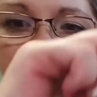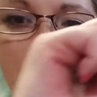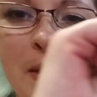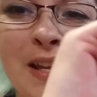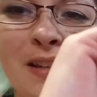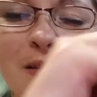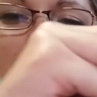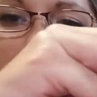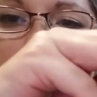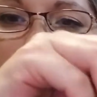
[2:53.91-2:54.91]

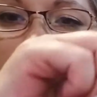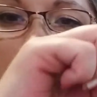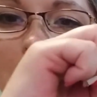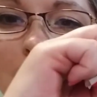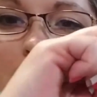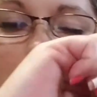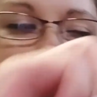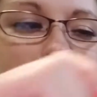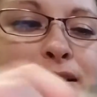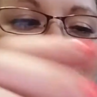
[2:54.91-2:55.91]

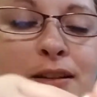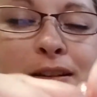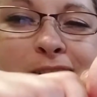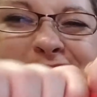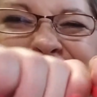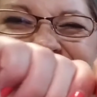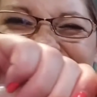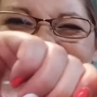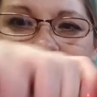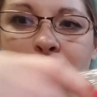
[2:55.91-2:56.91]
Almonds.
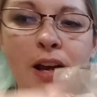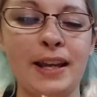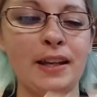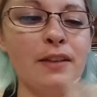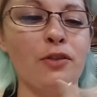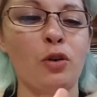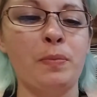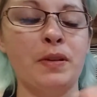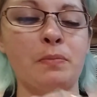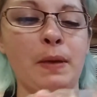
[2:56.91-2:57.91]
I can never
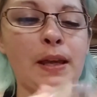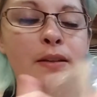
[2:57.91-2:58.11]
open up the